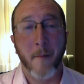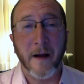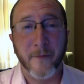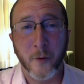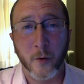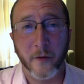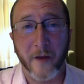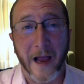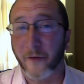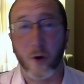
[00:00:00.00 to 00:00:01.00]
My
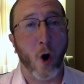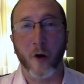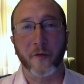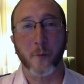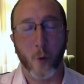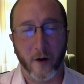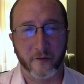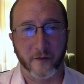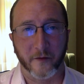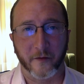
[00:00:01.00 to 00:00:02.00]
viewers ask awesome
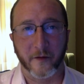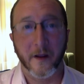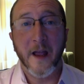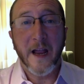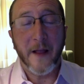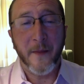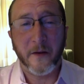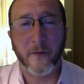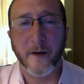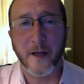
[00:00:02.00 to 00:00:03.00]
questions. In
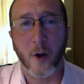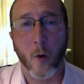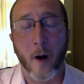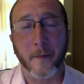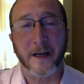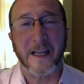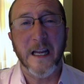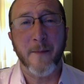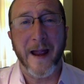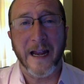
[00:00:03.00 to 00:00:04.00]
this video, I'm going to
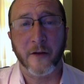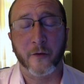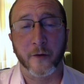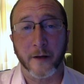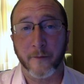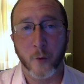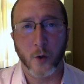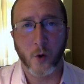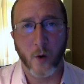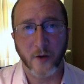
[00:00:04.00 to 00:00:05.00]
keep answering
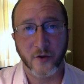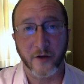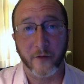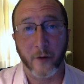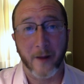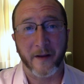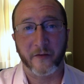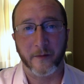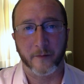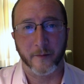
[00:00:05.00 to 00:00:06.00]
viewer questions on
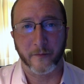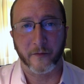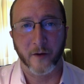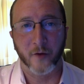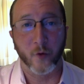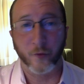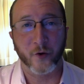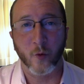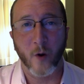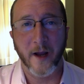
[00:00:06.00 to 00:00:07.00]
MS symptoms. Don't
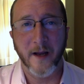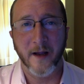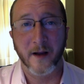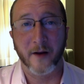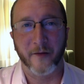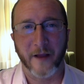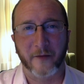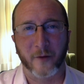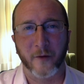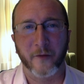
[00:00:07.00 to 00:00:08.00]
turn away, because that
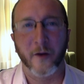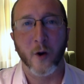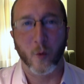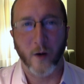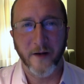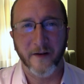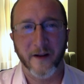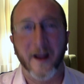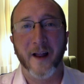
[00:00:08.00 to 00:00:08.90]
starts right